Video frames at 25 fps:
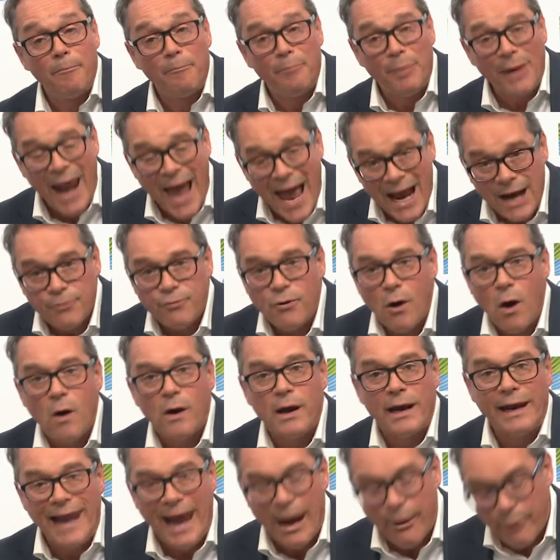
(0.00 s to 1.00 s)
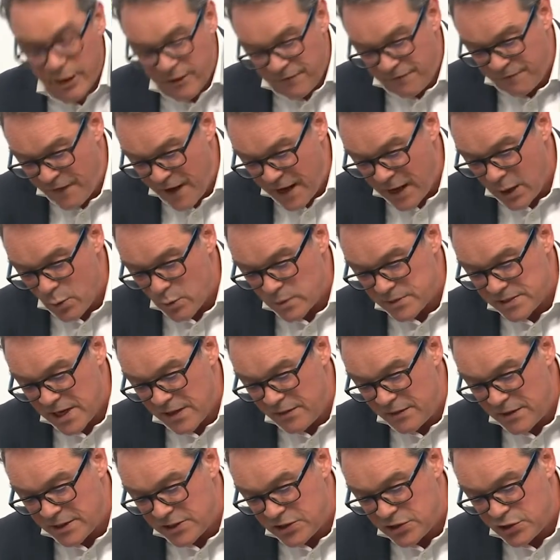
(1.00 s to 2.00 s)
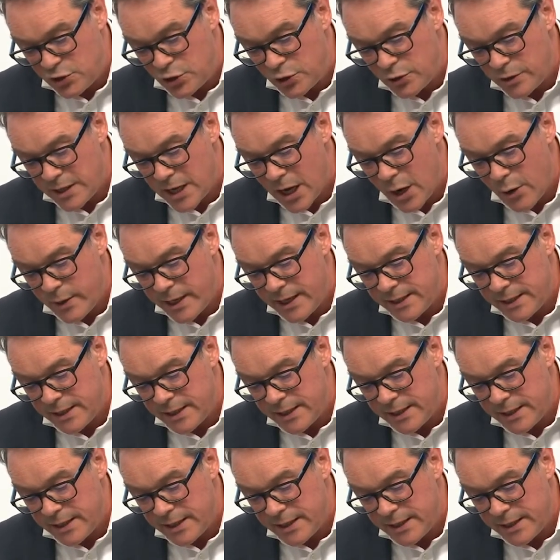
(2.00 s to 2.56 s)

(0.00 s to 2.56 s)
BlackRock, Larry Fink was in this studio.